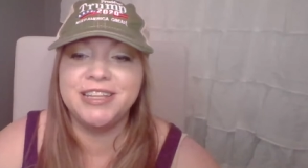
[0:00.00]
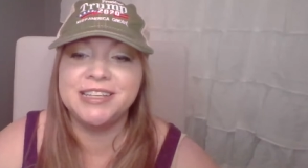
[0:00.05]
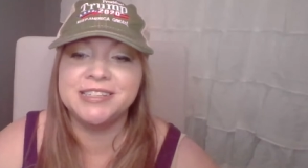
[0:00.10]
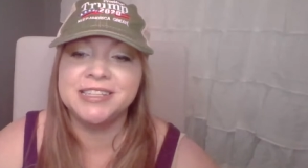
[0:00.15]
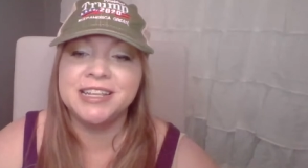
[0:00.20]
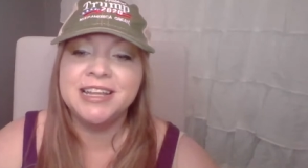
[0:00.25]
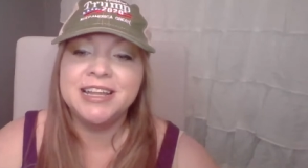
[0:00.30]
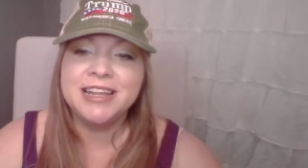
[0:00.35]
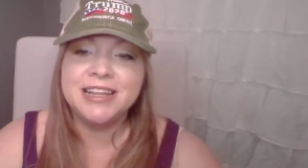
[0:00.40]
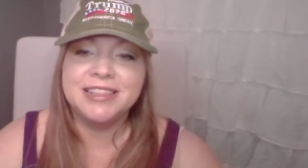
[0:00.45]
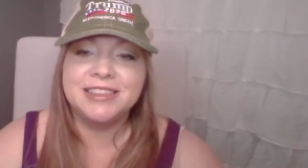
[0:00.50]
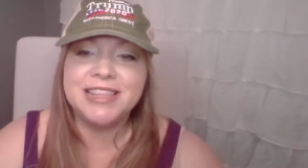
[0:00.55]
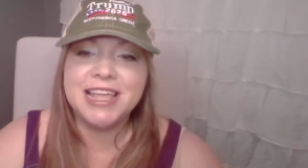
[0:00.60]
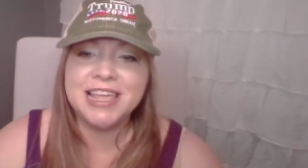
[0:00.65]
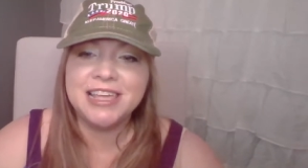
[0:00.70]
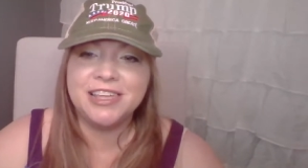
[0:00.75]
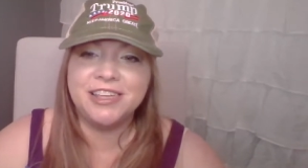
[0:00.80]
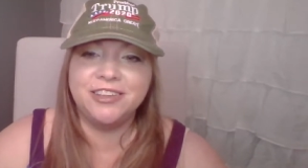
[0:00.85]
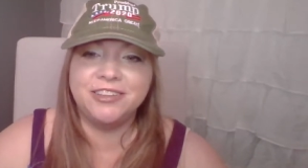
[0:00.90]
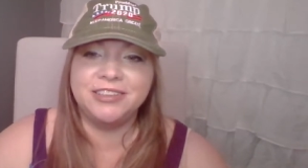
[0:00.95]
this.
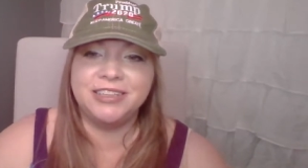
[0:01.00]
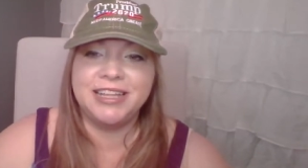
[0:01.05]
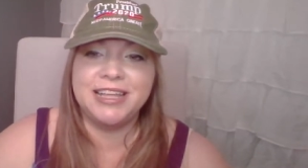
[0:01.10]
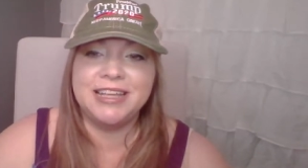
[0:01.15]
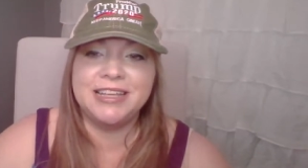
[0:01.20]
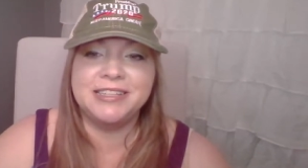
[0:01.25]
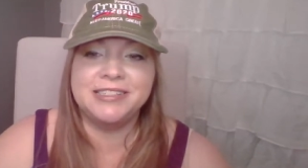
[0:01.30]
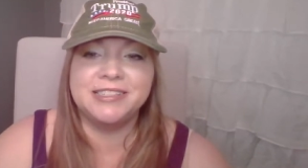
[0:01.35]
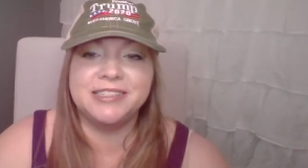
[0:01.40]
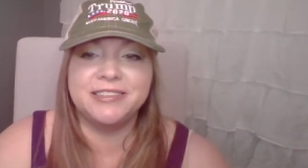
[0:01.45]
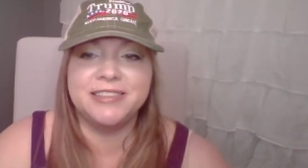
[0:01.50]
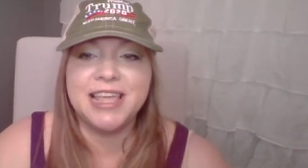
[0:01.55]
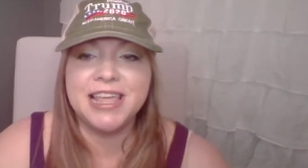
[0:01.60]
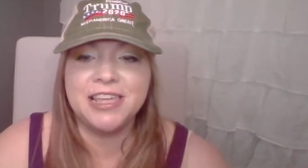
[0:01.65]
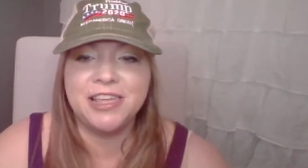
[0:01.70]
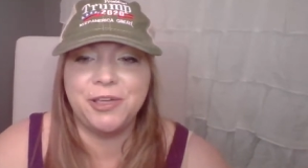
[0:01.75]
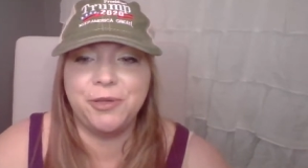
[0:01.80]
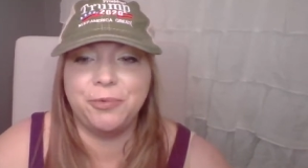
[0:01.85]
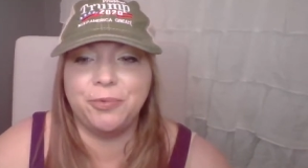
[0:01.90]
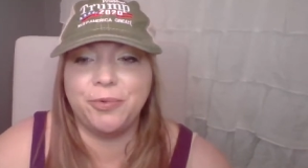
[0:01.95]
Thank you, Liz.
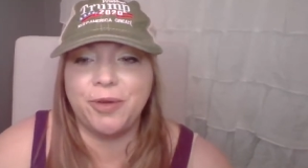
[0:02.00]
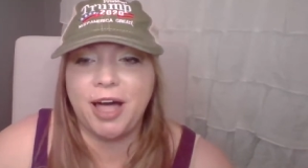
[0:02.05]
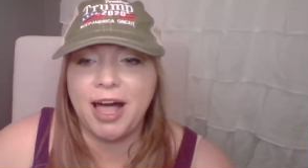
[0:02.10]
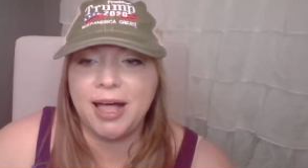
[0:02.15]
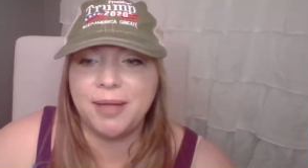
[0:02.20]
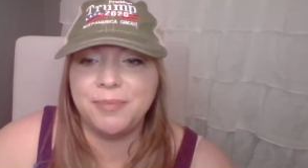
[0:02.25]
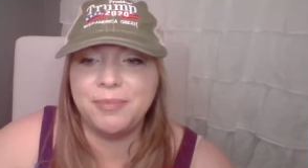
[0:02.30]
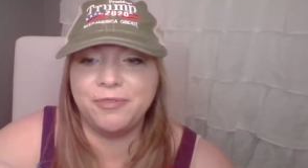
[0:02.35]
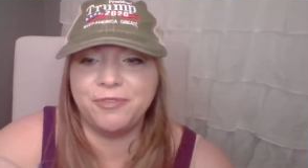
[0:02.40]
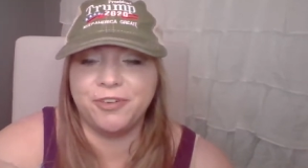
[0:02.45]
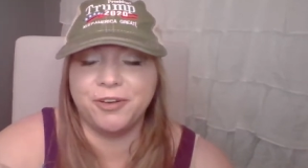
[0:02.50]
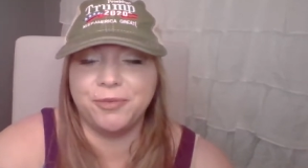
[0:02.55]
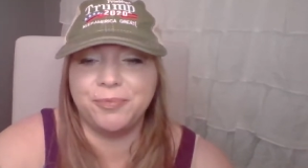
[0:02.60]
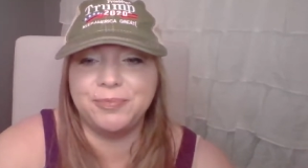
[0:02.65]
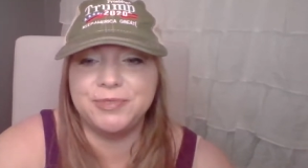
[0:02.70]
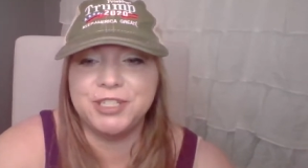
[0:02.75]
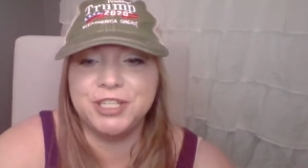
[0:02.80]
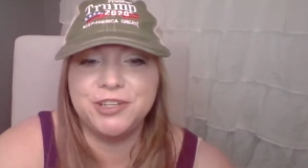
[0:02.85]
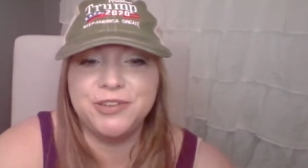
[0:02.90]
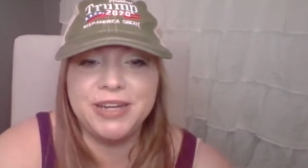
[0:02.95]
Thank you, Rob, for
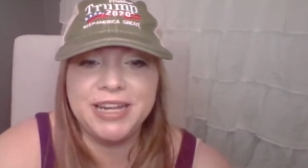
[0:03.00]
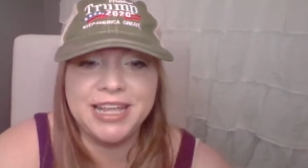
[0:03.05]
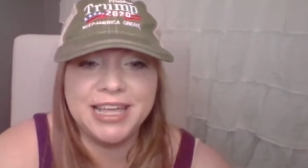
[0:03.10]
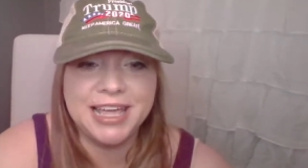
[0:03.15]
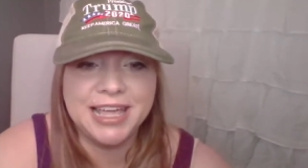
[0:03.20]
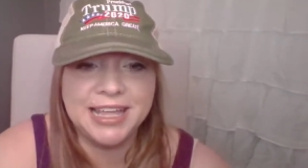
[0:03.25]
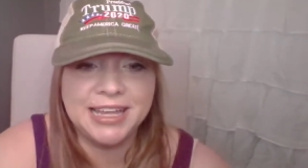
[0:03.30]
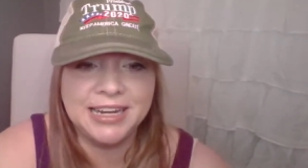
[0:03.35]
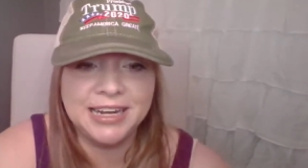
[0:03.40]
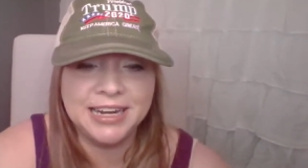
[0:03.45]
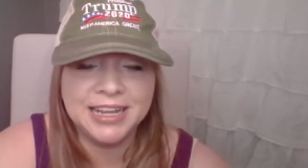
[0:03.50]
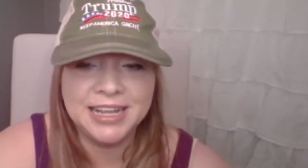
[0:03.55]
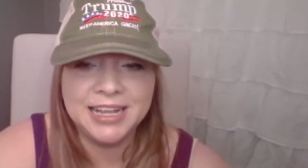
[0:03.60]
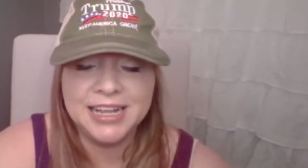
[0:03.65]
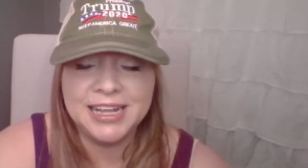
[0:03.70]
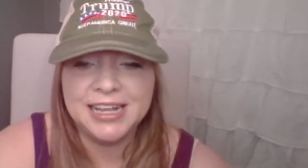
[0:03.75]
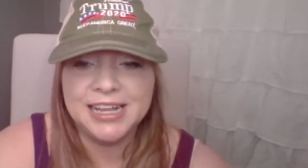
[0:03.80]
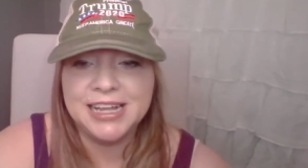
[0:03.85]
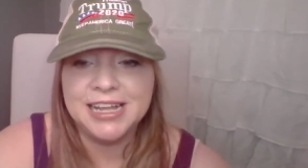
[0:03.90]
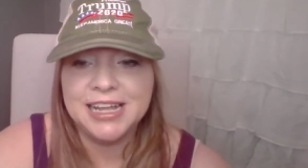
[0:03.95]
tuning in.
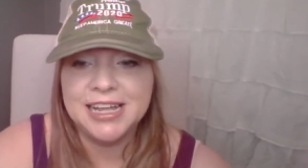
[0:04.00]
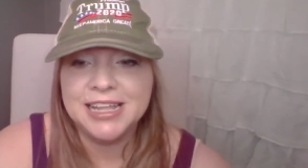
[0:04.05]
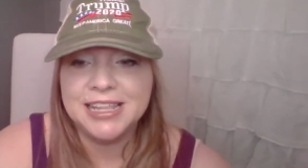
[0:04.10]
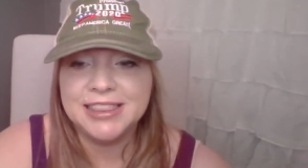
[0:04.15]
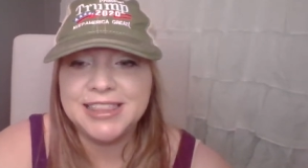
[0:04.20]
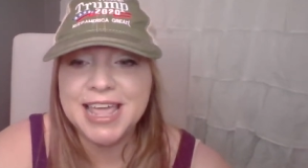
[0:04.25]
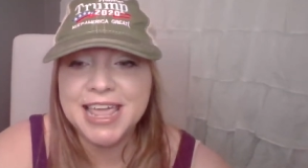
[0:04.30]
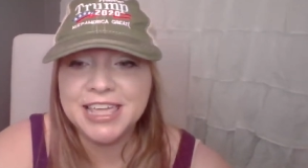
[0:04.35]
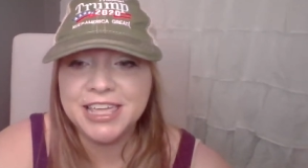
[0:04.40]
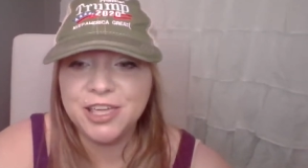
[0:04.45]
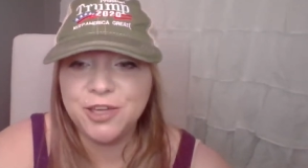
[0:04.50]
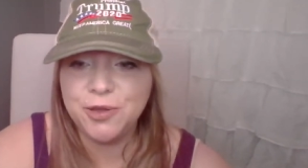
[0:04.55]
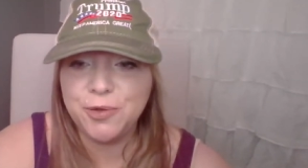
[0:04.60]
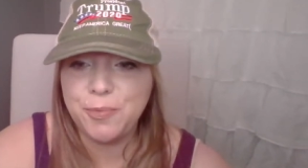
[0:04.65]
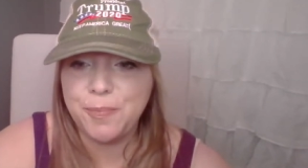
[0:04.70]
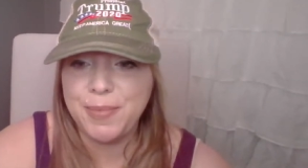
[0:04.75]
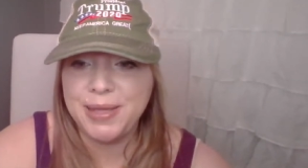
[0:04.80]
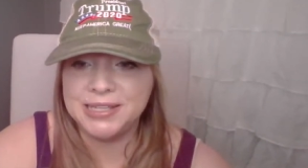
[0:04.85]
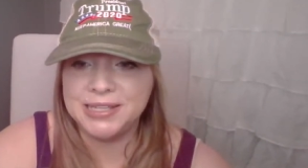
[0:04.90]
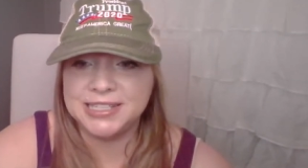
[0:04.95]
Thank
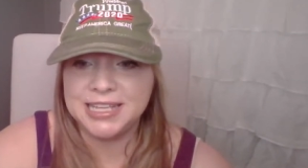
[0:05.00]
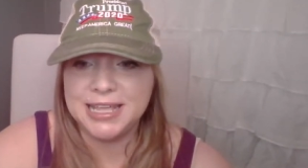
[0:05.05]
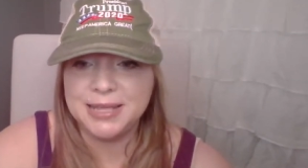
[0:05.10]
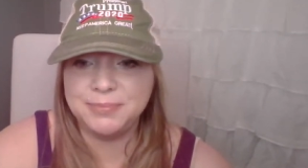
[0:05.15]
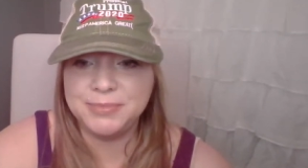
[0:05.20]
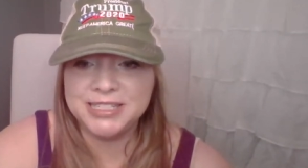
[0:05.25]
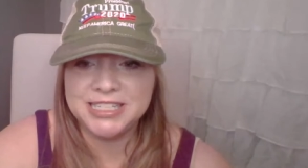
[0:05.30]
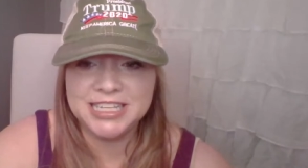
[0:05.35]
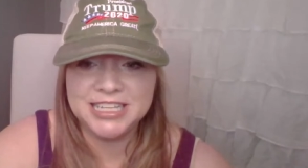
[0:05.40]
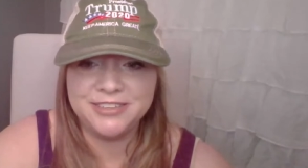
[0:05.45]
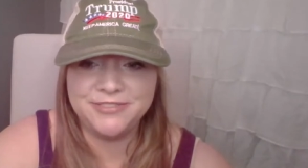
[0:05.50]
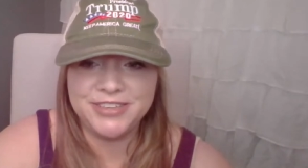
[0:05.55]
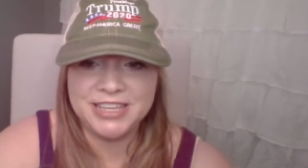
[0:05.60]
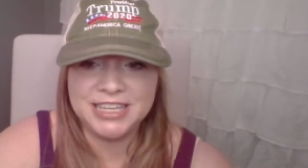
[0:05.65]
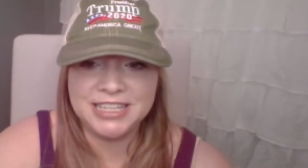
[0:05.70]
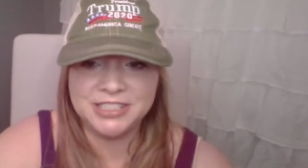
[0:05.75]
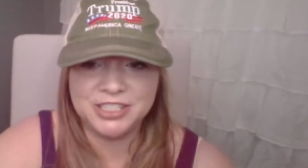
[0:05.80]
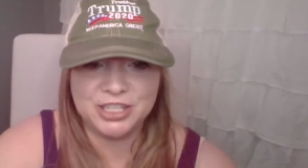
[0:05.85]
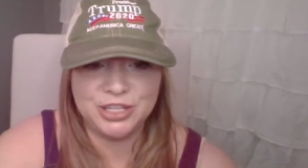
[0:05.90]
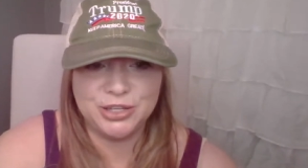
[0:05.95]
you, Miss
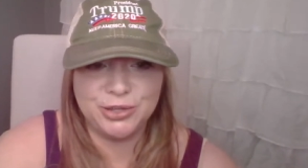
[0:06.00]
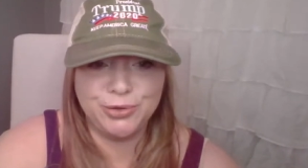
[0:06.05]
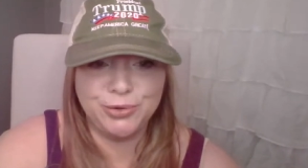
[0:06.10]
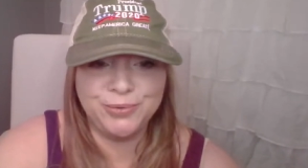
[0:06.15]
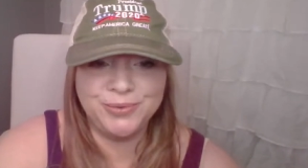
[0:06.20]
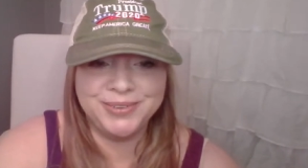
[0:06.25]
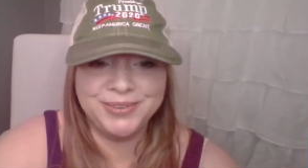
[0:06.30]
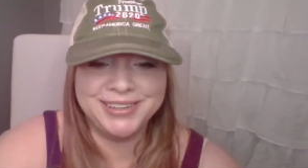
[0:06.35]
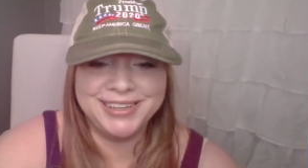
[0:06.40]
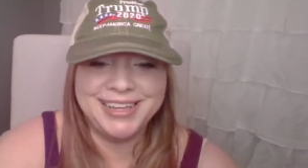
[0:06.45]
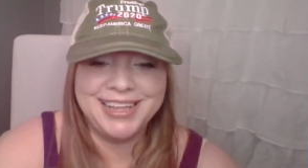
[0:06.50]
MTV, too.